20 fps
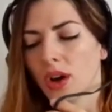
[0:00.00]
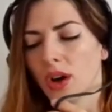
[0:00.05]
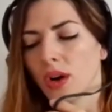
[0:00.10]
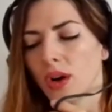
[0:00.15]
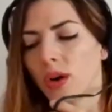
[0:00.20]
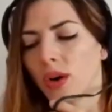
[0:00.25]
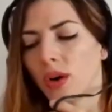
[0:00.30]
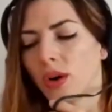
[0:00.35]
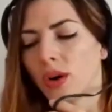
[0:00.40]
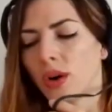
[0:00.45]

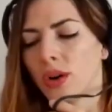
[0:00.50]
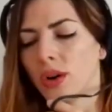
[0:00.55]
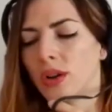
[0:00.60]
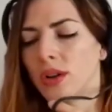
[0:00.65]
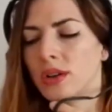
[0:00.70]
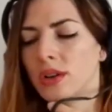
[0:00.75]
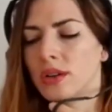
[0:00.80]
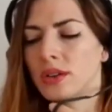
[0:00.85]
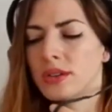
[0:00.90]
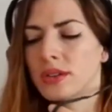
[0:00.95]
all
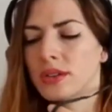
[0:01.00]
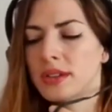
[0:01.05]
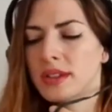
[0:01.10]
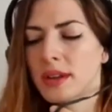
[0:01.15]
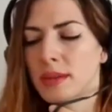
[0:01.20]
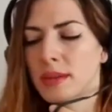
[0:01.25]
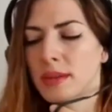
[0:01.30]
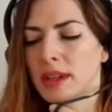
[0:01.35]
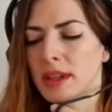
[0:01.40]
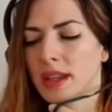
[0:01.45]

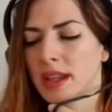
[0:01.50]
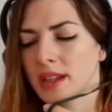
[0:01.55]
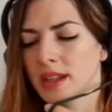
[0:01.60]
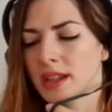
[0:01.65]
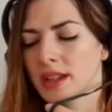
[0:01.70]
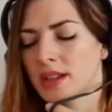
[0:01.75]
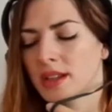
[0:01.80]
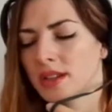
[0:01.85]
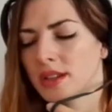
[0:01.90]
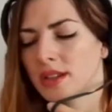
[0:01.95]

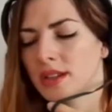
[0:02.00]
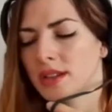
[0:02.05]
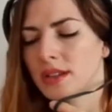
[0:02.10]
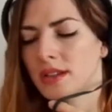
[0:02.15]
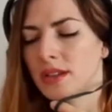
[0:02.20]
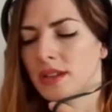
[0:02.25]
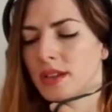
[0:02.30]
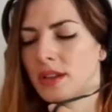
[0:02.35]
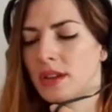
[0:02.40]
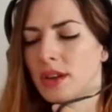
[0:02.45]
contamination
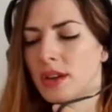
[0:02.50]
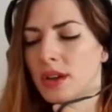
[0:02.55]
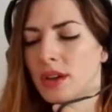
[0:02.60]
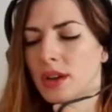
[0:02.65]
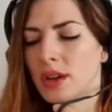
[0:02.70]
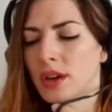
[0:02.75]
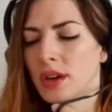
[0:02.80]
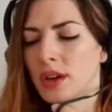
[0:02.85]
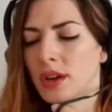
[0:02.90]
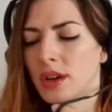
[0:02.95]

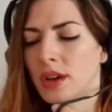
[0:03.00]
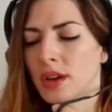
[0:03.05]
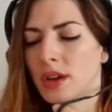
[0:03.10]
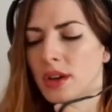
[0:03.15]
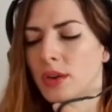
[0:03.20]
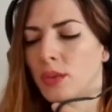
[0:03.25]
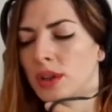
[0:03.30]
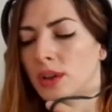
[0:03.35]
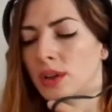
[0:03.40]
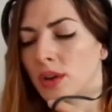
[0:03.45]

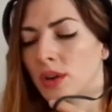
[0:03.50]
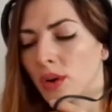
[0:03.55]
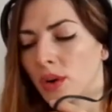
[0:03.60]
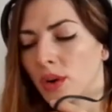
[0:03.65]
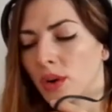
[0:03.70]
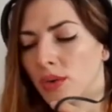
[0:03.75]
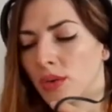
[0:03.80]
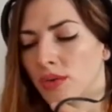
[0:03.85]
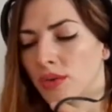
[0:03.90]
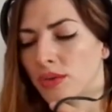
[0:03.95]
will
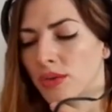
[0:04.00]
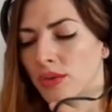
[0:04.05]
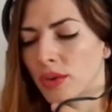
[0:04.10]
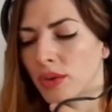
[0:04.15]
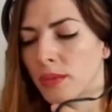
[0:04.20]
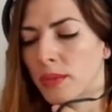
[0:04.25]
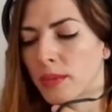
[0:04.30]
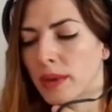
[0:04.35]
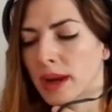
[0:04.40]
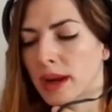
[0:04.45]
go
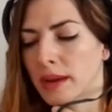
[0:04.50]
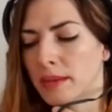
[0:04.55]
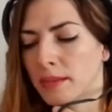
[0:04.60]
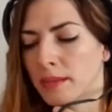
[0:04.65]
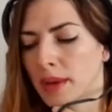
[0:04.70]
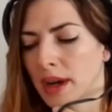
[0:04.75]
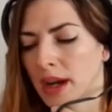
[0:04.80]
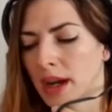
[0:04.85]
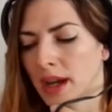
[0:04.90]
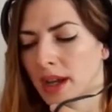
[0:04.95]
from my
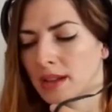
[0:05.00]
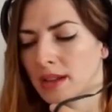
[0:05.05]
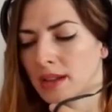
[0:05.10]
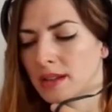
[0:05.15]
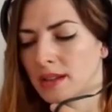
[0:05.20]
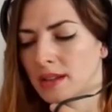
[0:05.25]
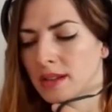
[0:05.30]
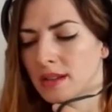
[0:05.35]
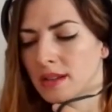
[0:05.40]
mind.